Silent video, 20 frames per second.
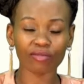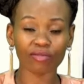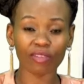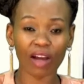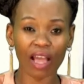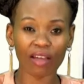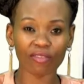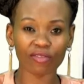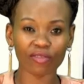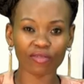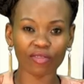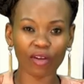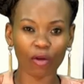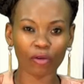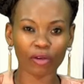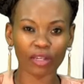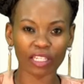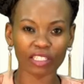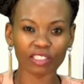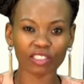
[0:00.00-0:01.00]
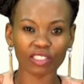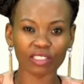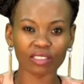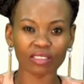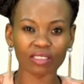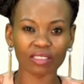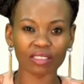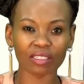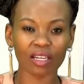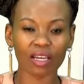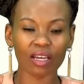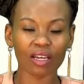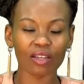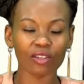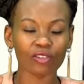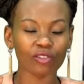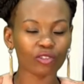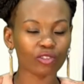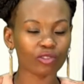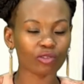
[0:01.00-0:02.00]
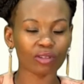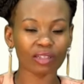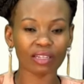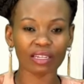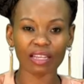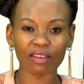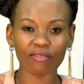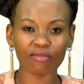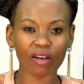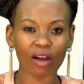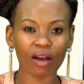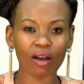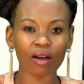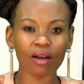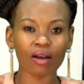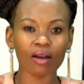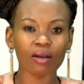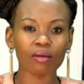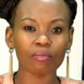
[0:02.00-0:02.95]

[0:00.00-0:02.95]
Five foundations you should never